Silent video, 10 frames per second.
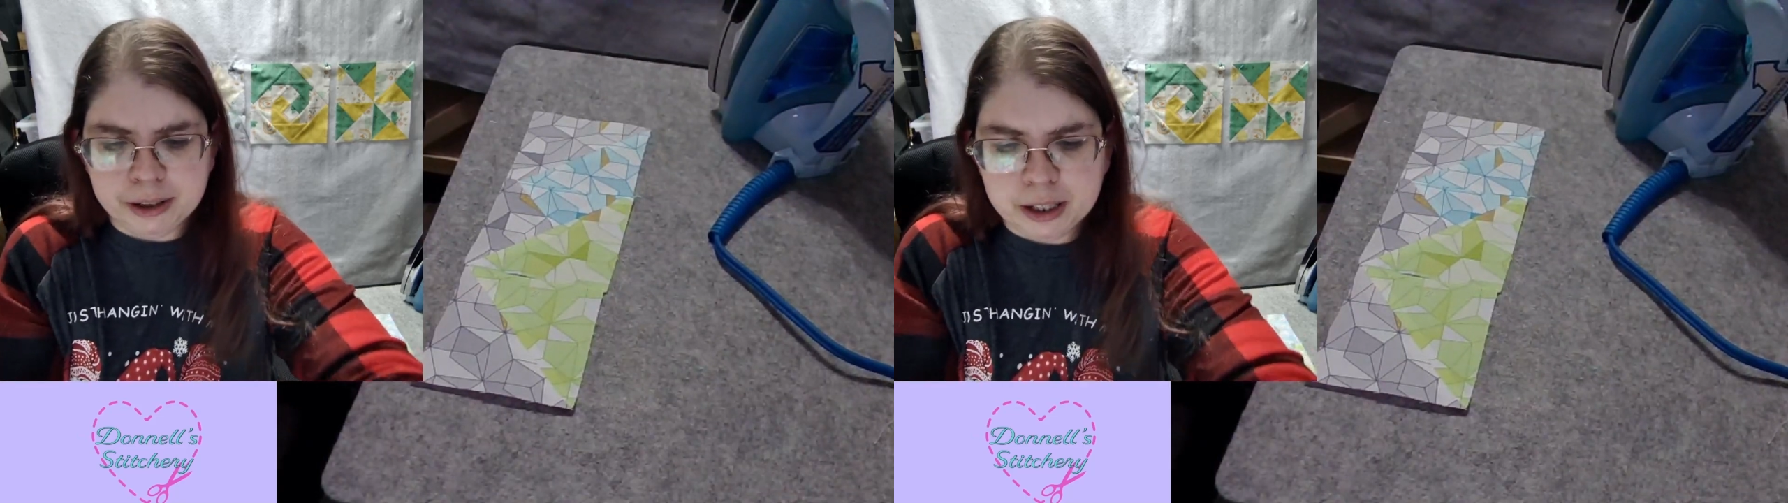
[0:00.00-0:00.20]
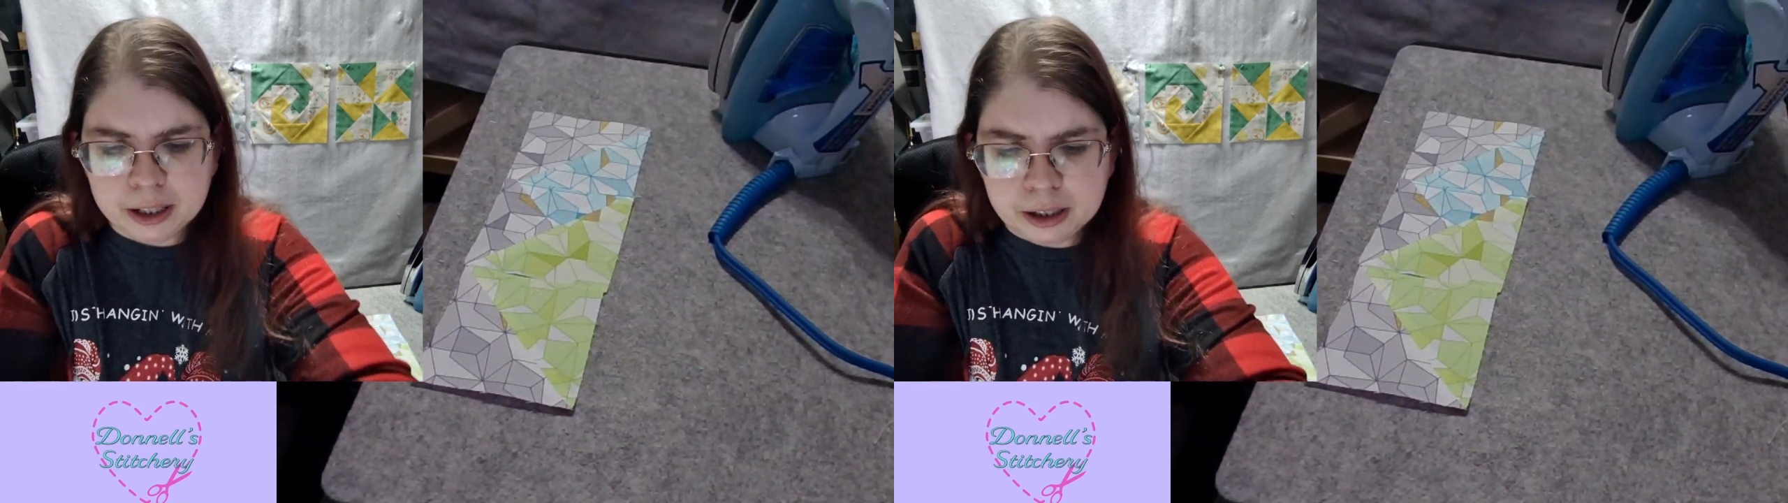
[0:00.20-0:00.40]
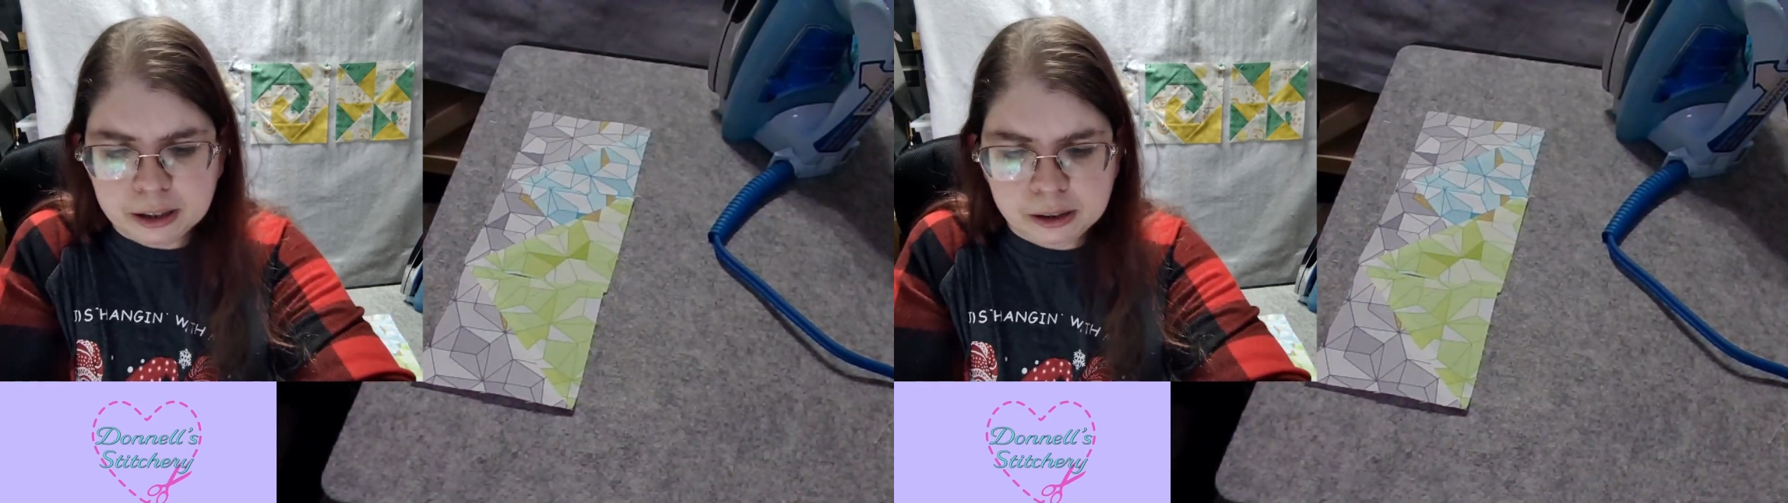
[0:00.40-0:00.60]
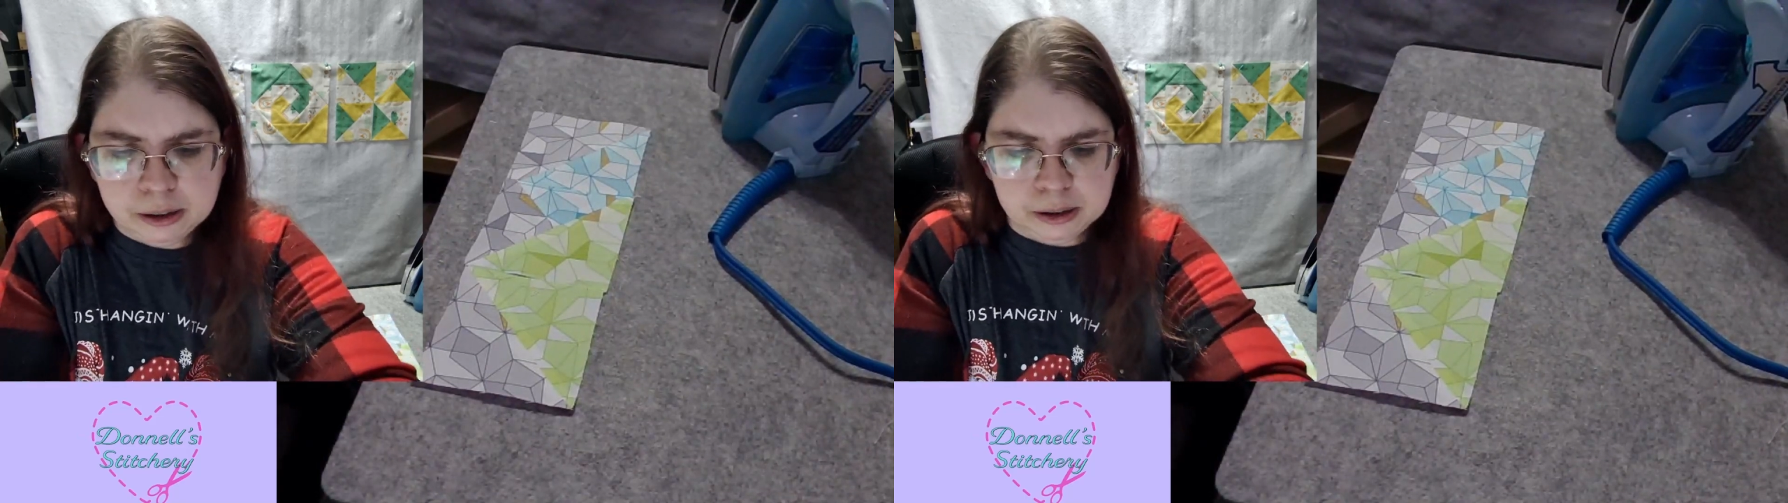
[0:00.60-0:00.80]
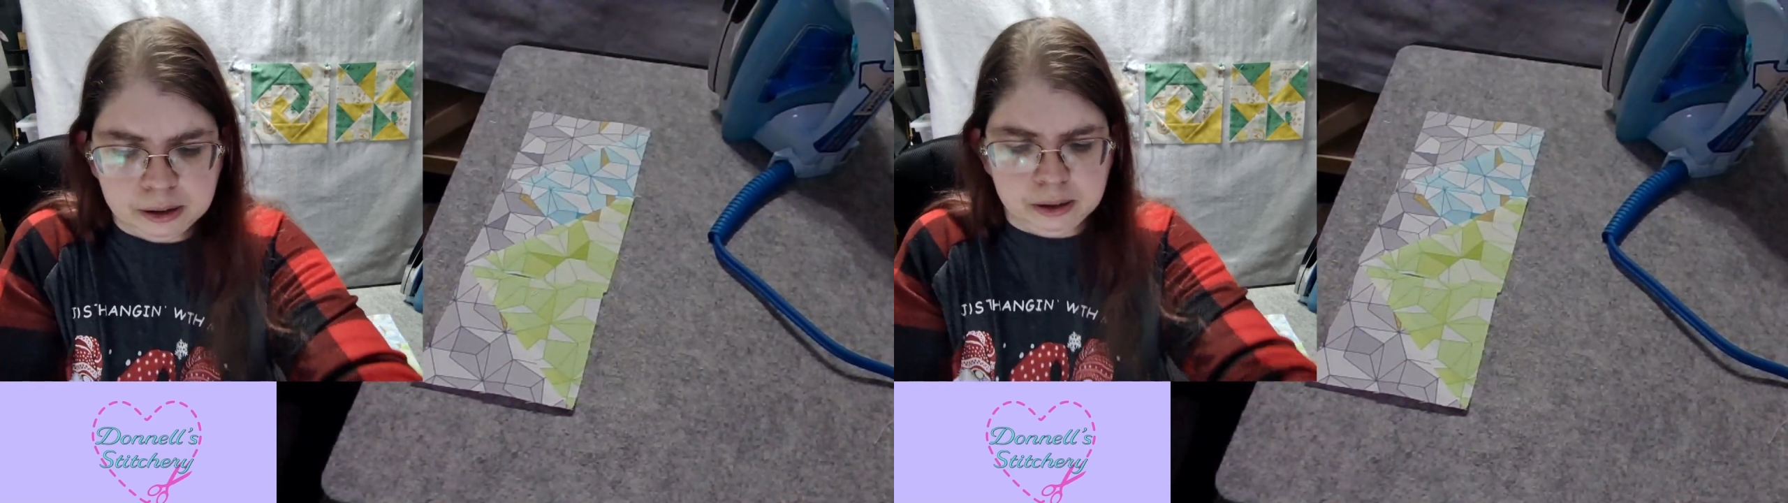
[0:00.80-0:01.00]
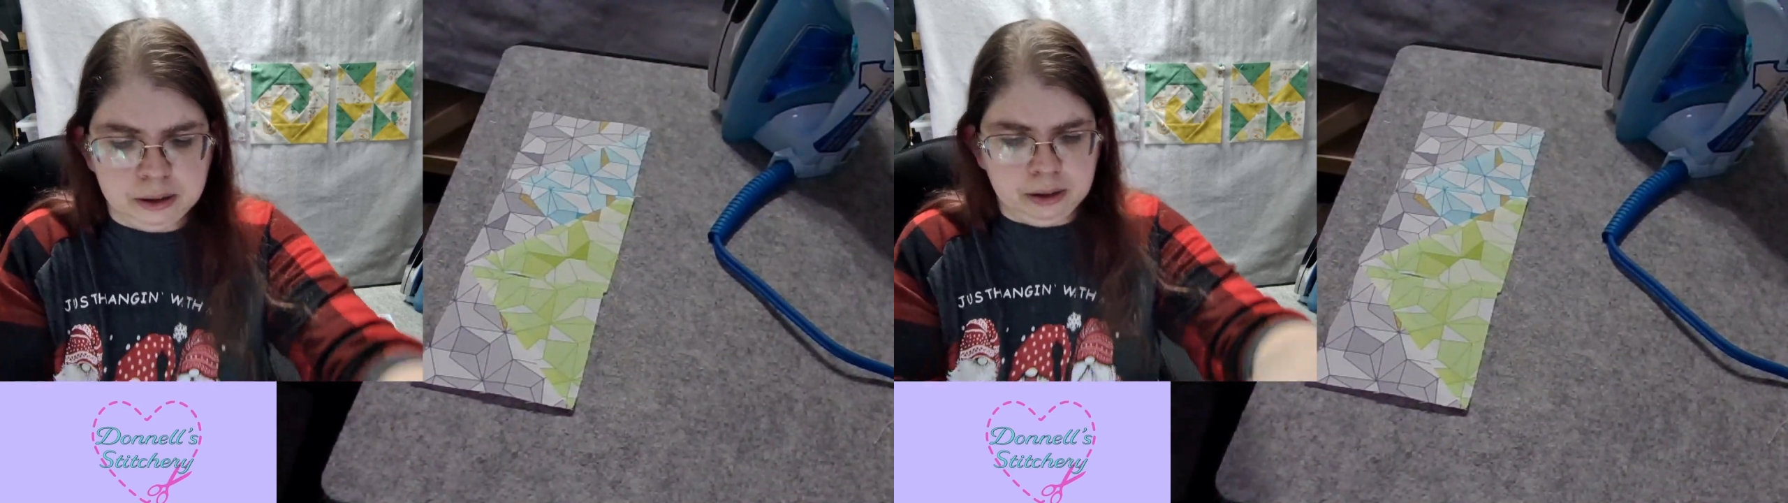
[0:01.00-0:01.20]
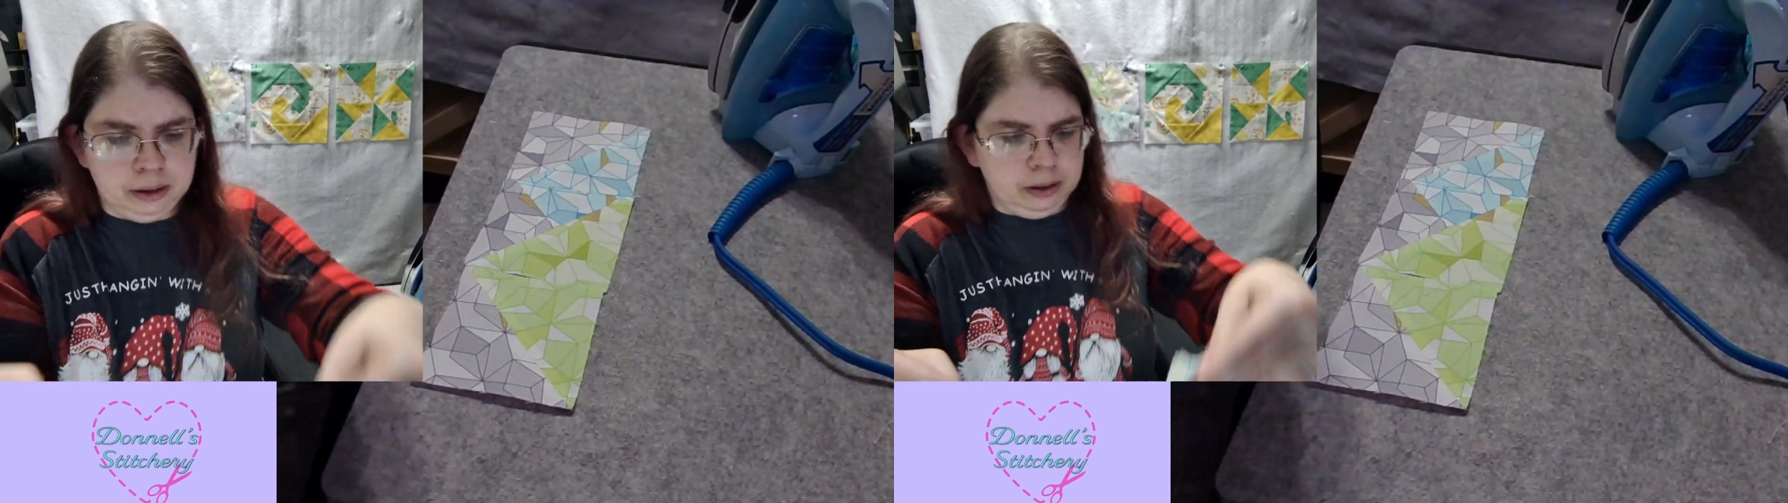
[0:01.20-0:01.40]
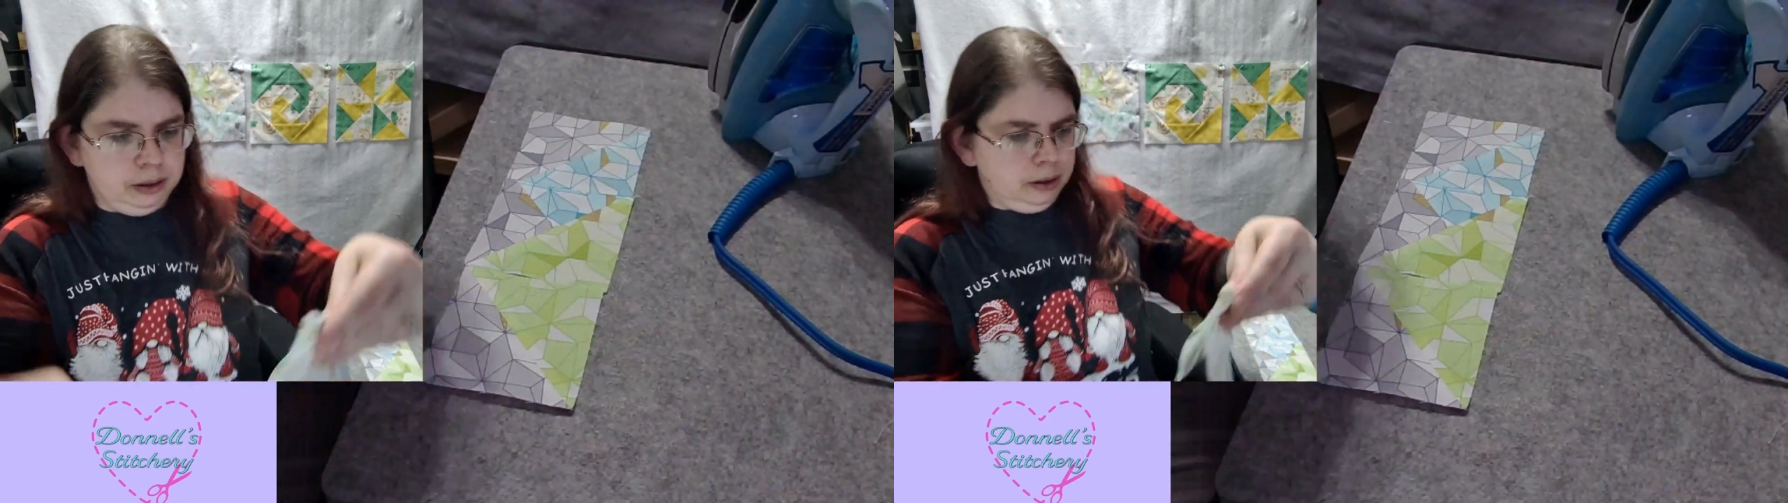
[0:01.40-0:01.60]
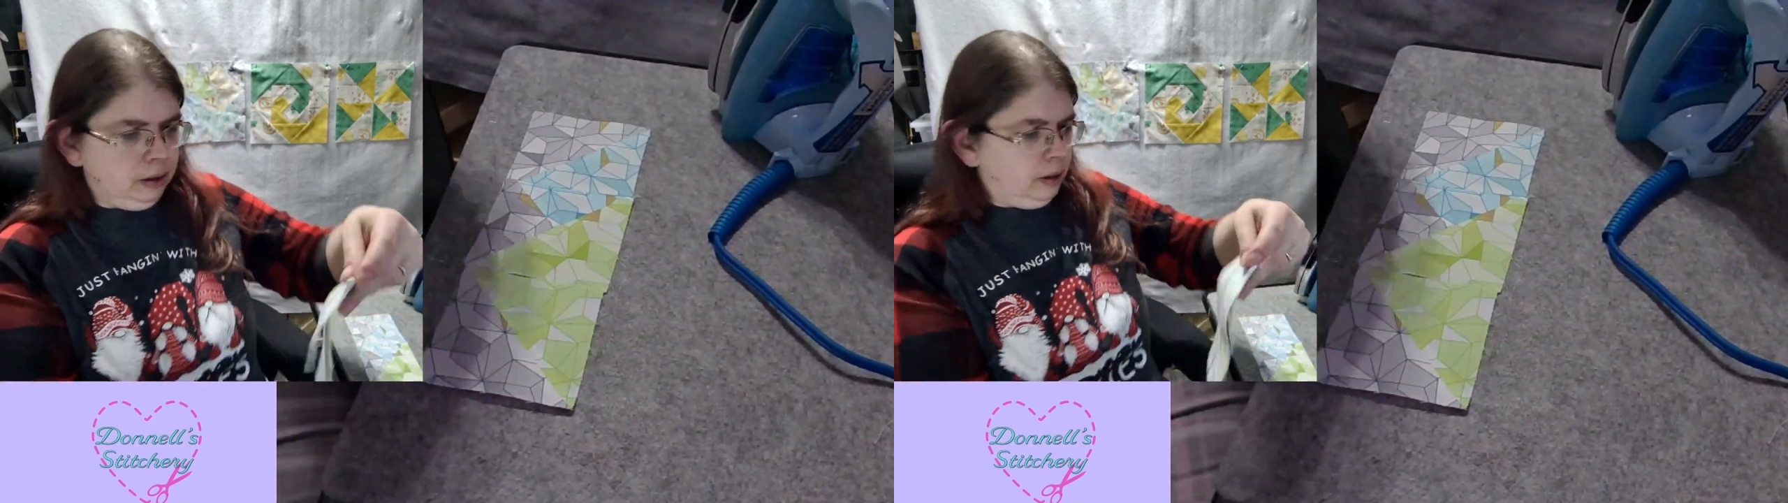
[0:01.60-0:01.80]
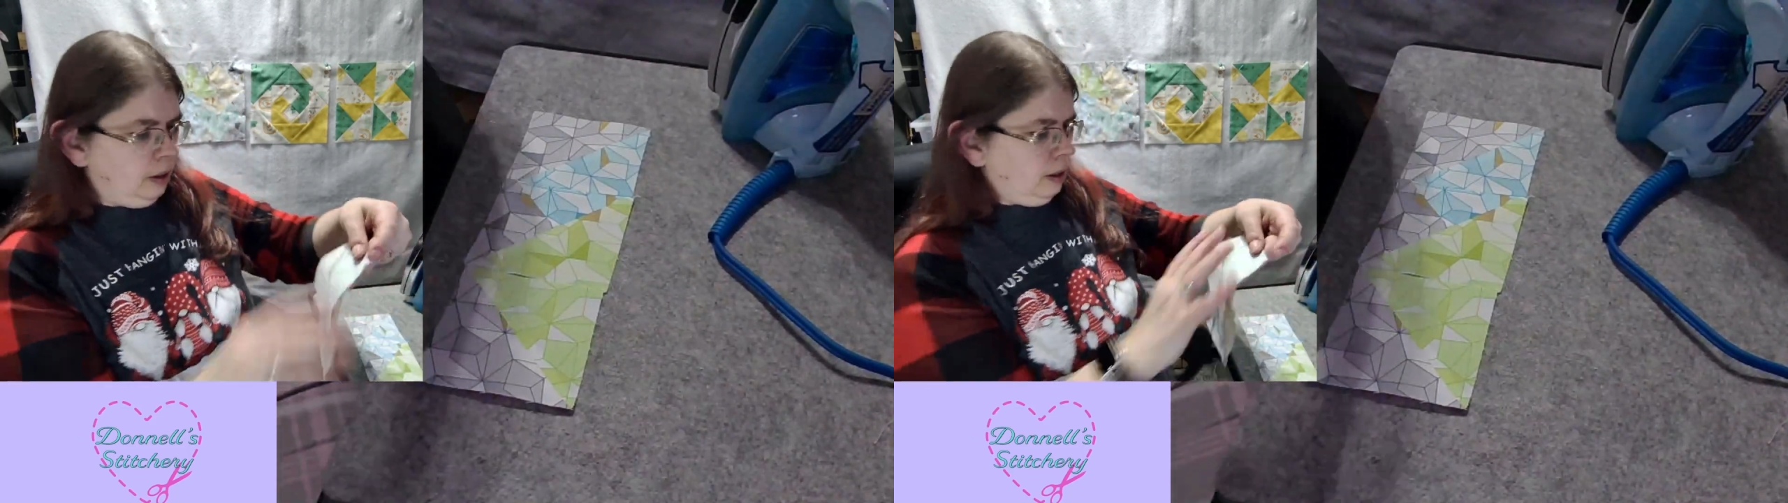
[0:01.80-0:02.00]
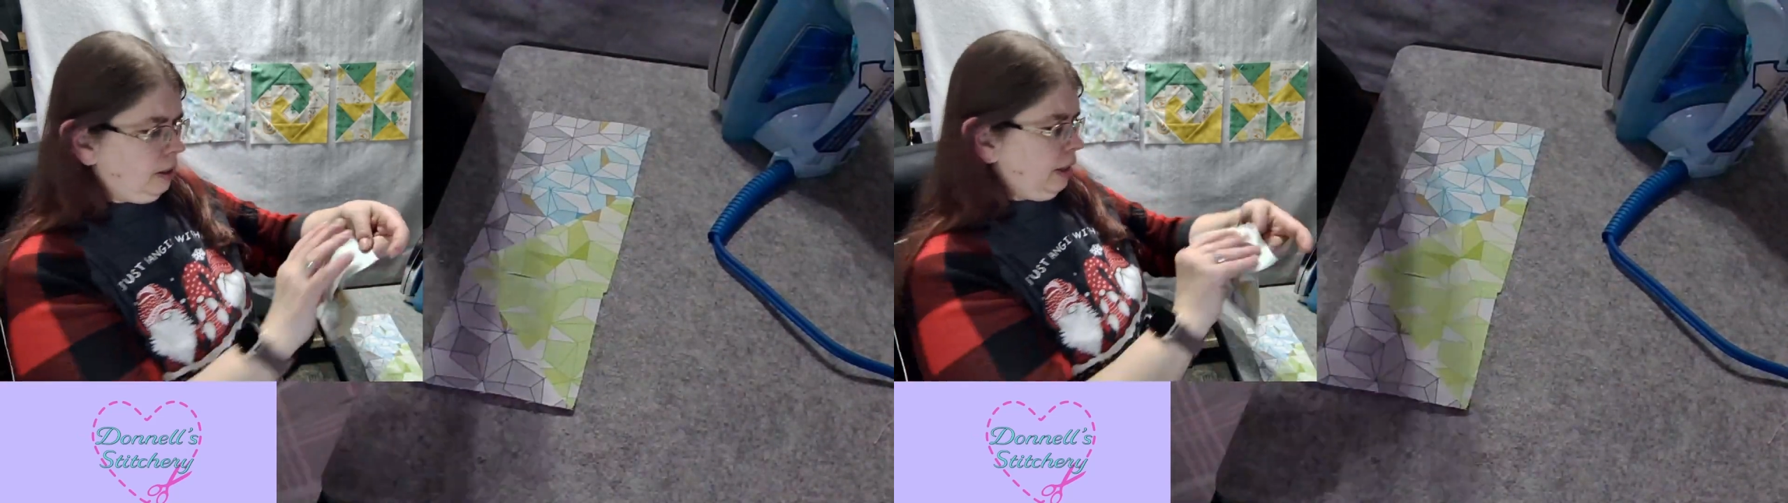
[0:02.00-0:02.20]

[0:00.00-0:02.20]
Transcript: here and